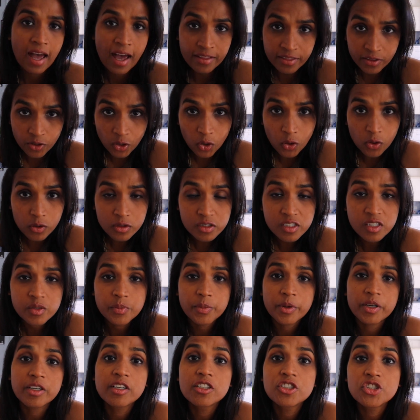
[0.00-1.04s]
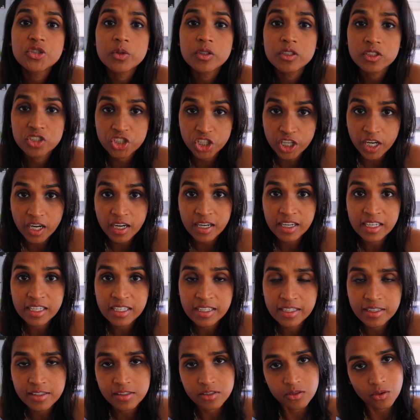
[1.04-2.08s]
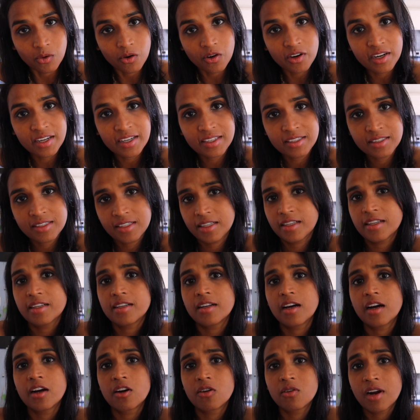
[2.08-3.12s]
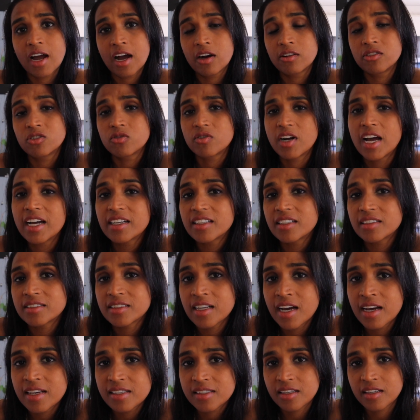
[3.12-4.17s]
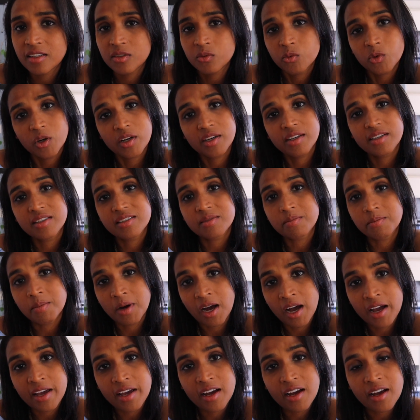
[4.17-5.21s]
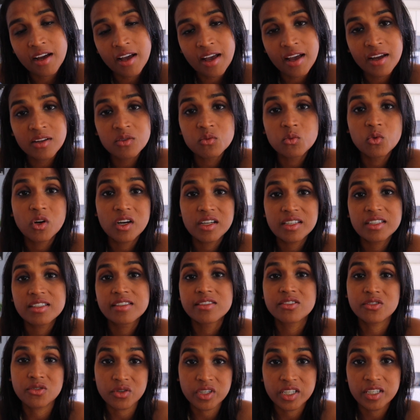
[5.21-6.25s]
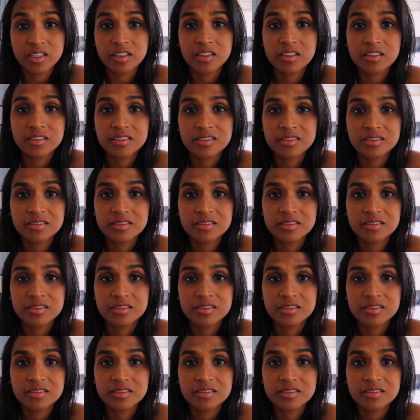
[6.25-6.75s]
And the whole spiritual journey is oriented around recognizing what is Maya and what is real.